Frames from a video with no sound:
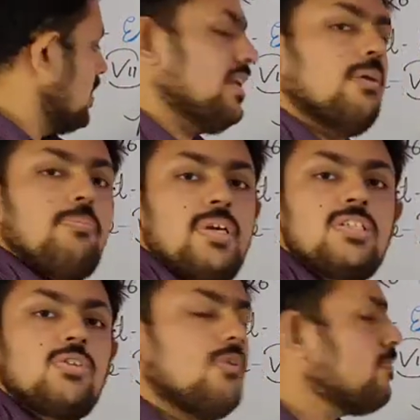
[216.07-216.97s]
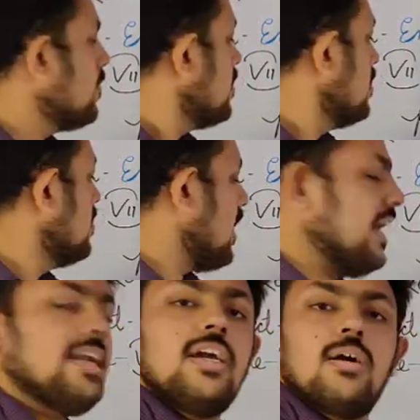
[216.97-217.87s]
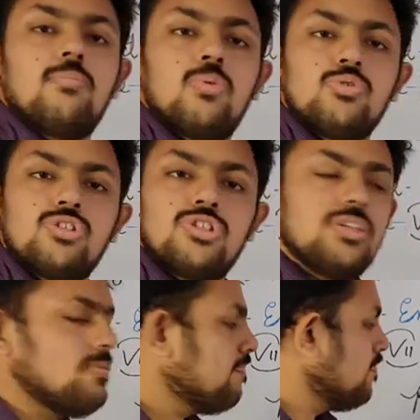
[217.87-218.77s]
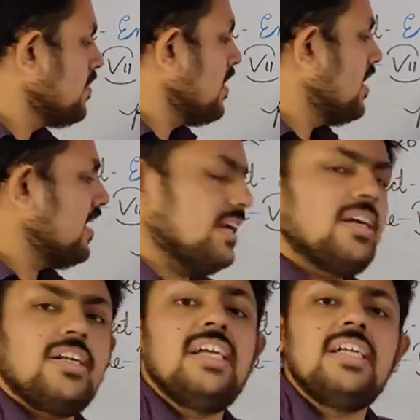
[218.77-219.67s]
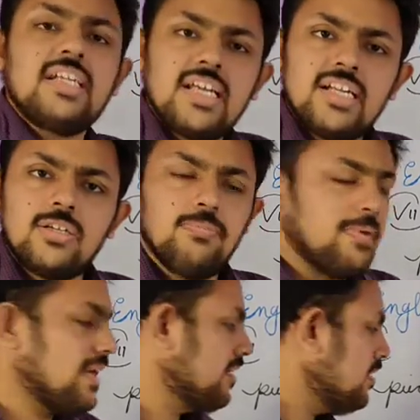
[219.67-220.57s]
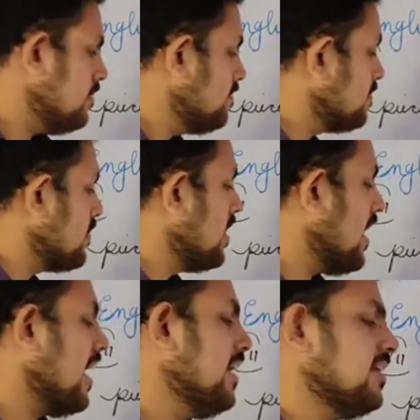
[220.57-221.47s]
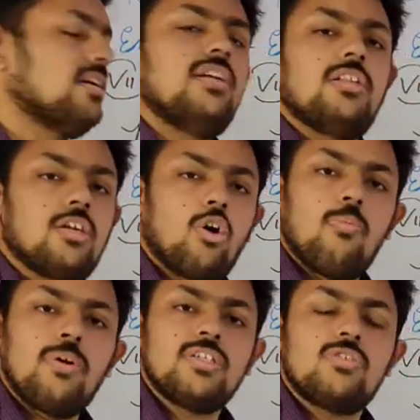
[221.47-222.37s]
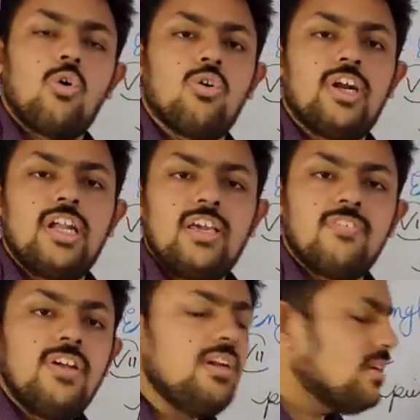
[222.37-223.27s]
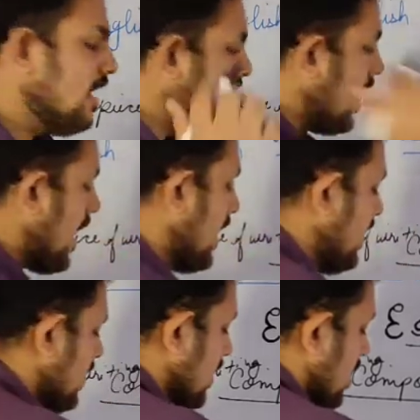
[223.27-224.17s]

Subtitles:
in a piece of writing composition in a detailed manner, and the topic is already given, and